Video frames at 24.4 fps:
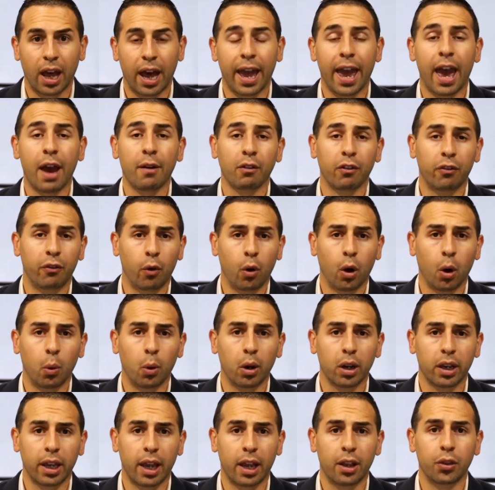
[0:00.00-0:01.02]
I have a
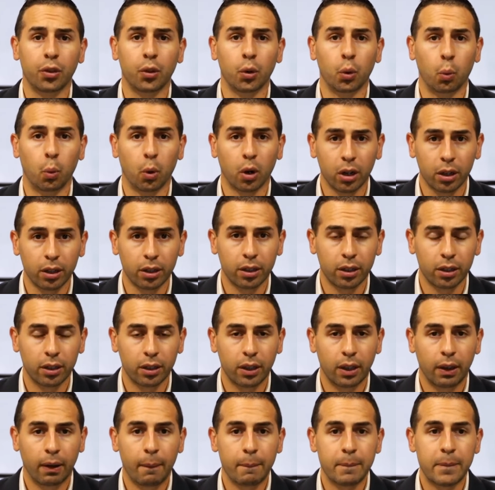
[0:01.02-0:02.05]
401k through work,
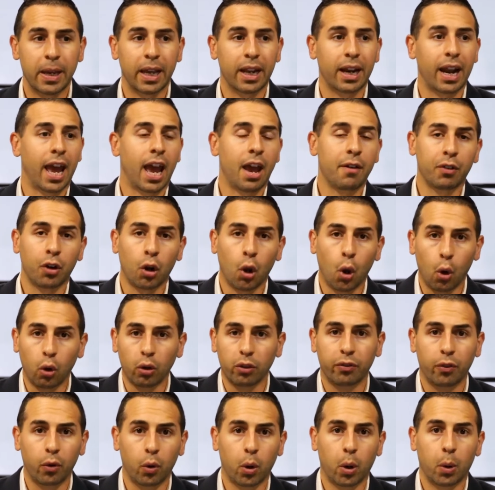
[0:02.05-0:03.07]
and I have an old
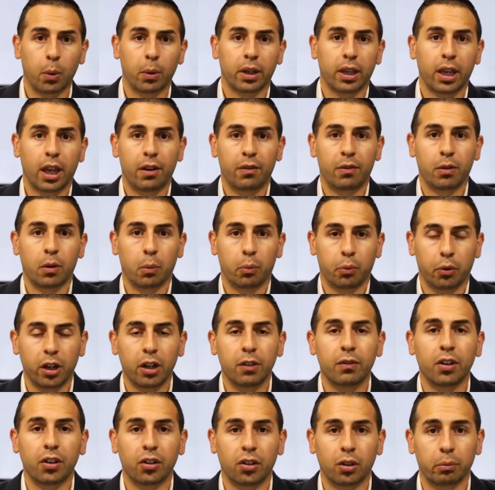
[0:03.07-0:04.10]
401k from a
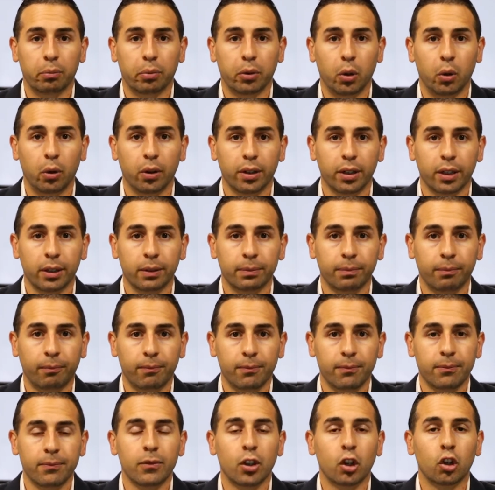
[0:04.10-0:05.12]
previous employer.
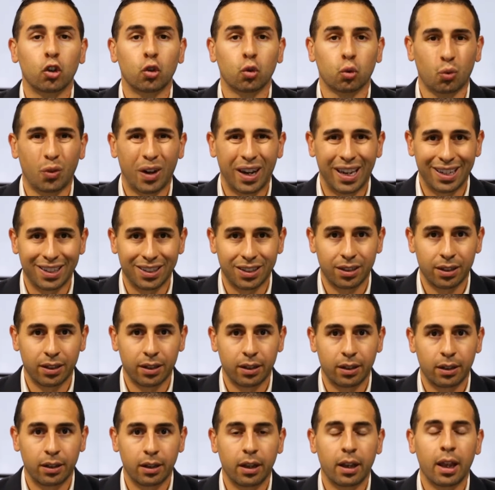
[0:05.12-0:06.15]
Great.
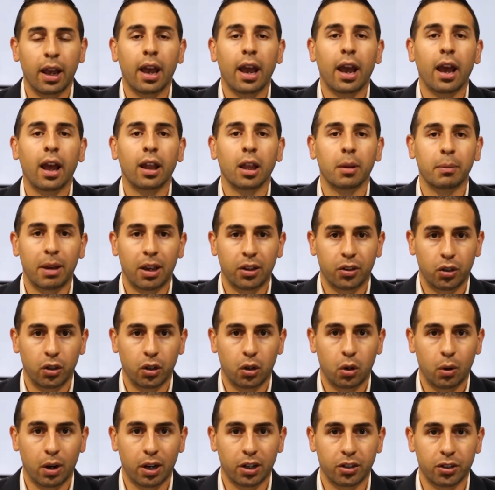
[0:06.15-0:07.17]
Let me ask you a
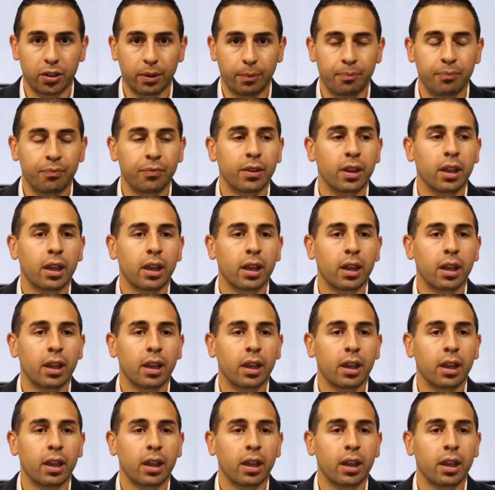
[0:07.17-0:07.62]
question.